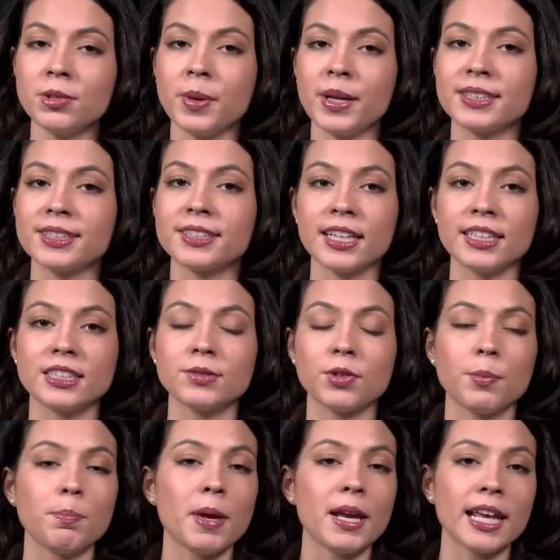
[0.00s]
makes sense for
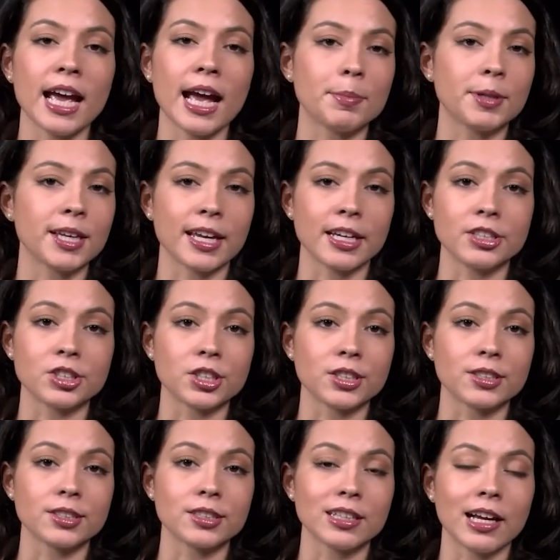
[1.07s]
many
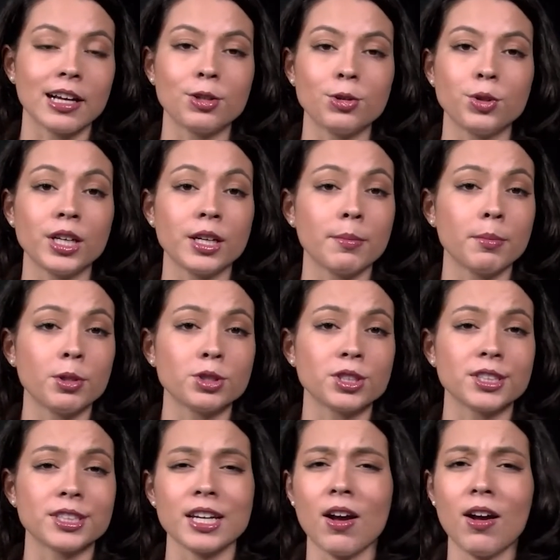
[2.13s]
applications, including
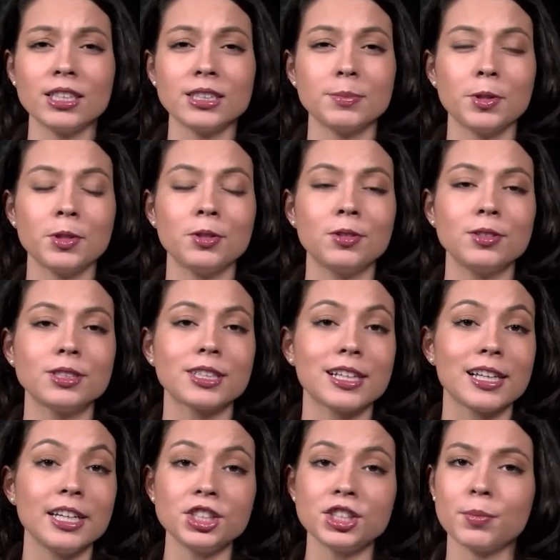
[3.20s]
emergency hospitals,
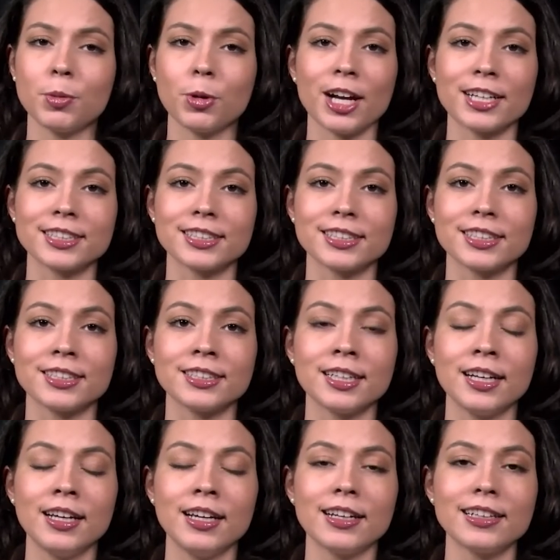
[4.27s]
clinician practices,
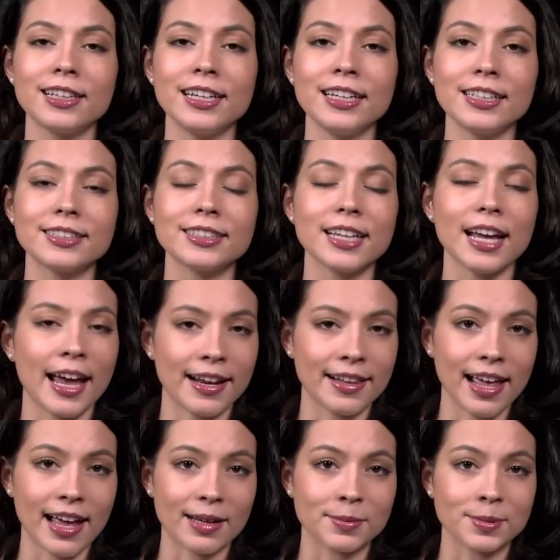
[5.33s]
clinics, and
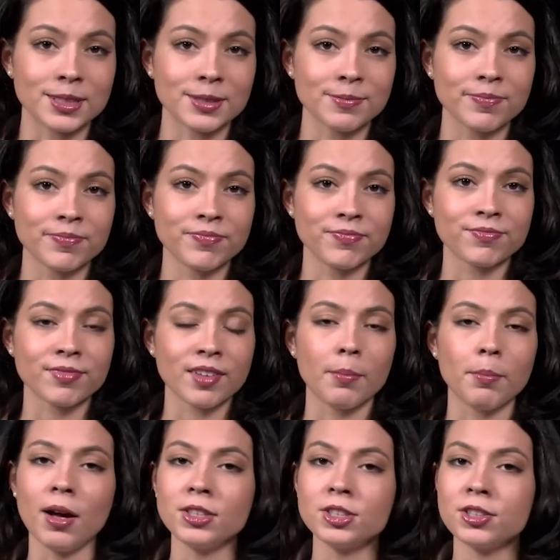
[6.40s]
labs.
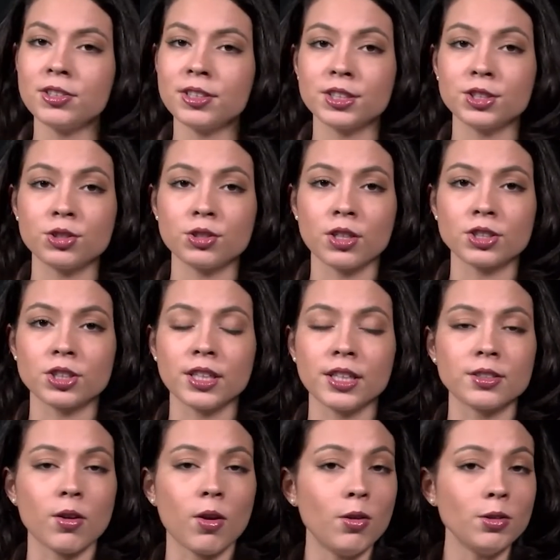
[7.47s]
Modular construction
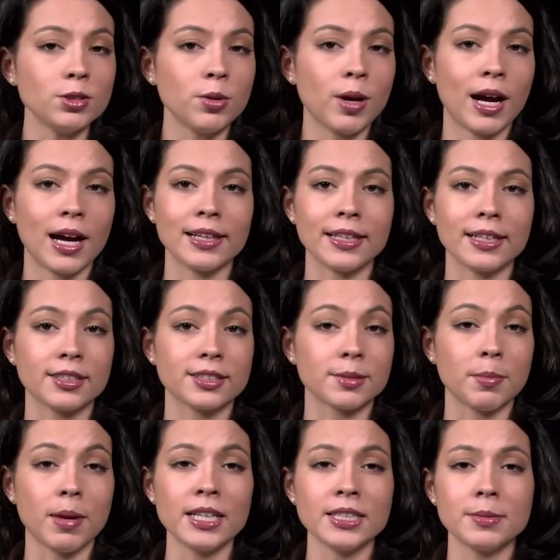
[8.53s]
is also highly
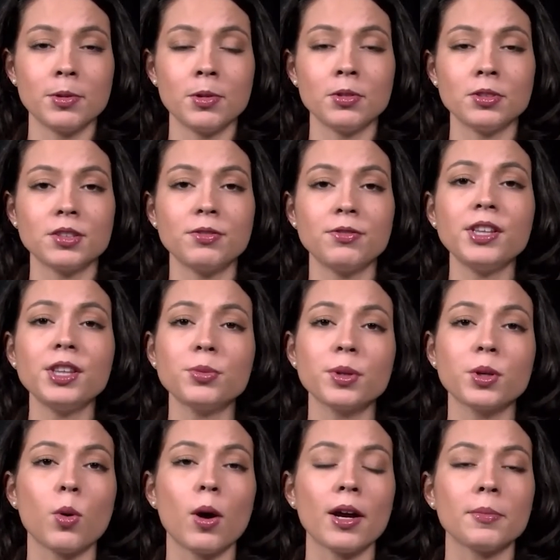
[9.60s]
customizable to fit the
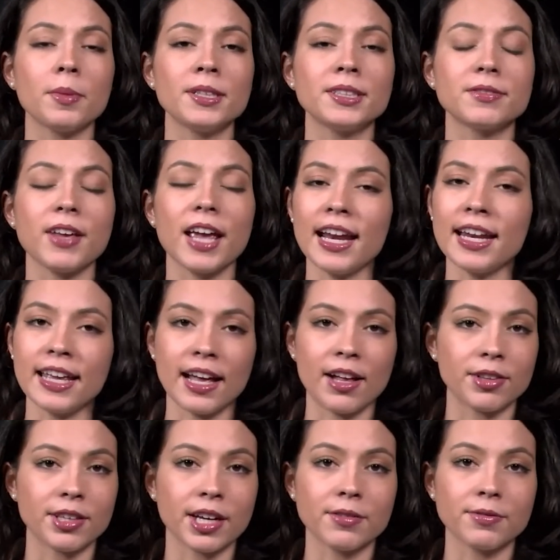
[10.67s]
requirements of any
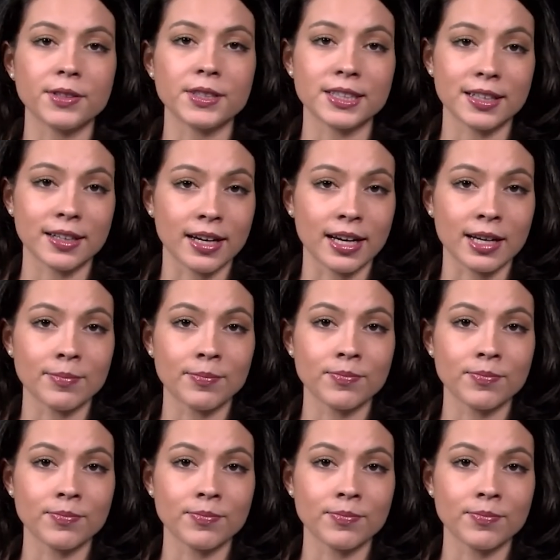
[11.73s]
healthcare facility.